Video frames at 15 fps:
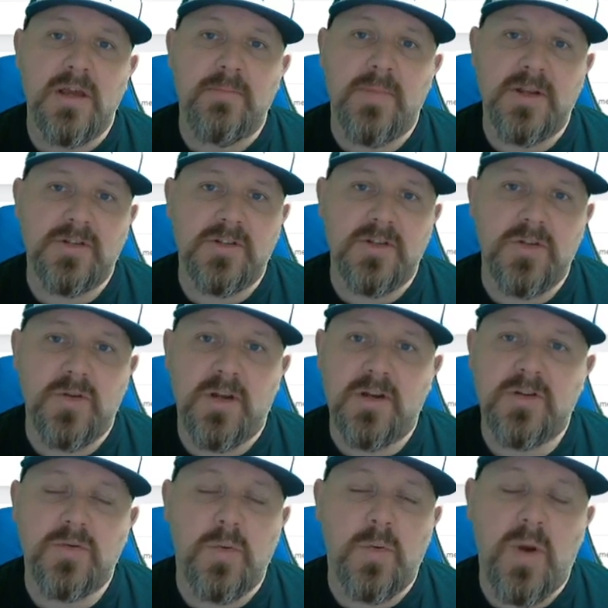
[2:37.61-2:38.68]
Basically, you get
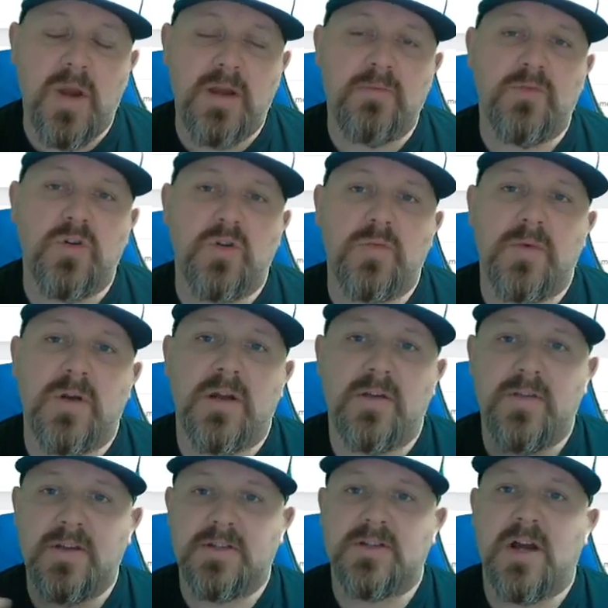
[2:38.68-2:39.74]
into a waiting room,
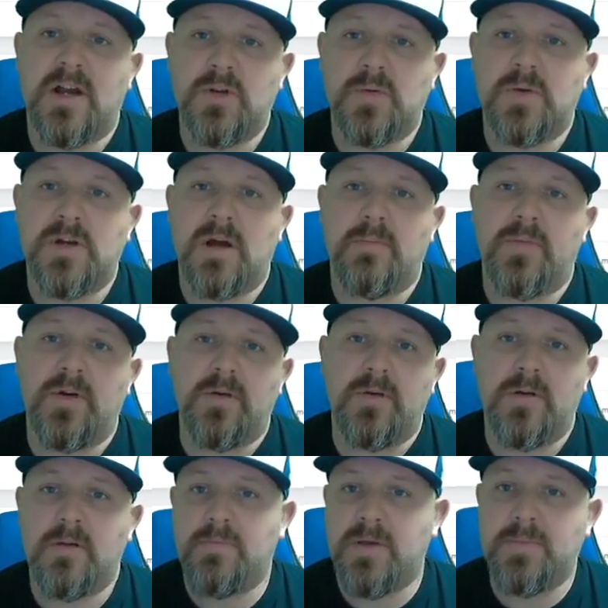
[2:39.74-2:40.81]
they assign you a number,
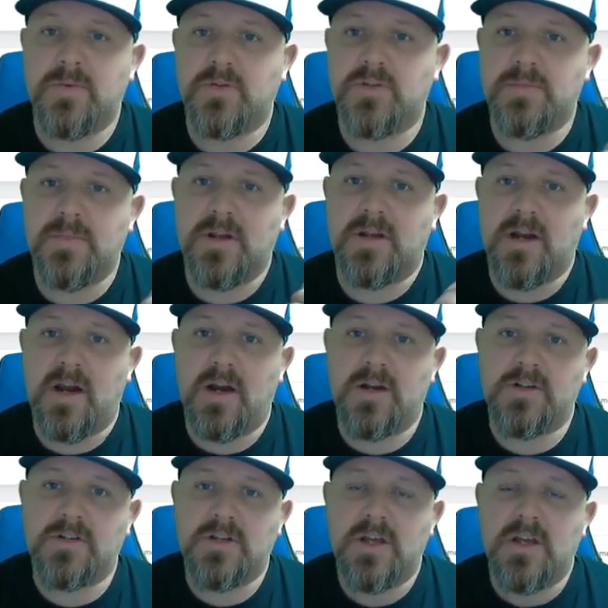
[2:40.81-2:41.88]
people submit
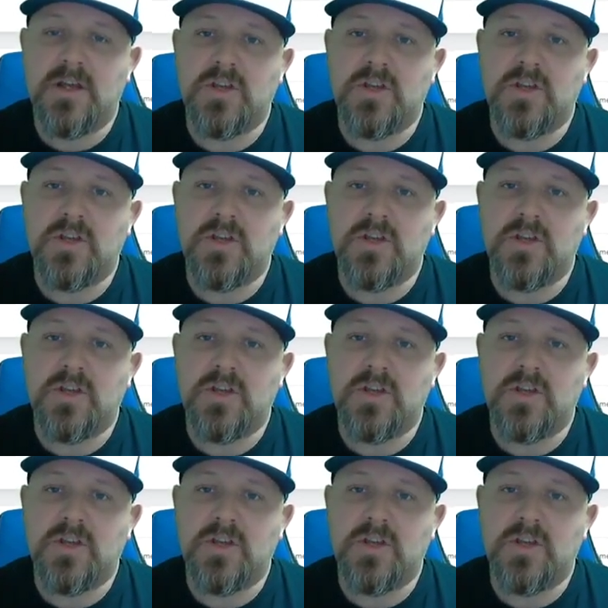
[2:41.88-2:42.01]
cards,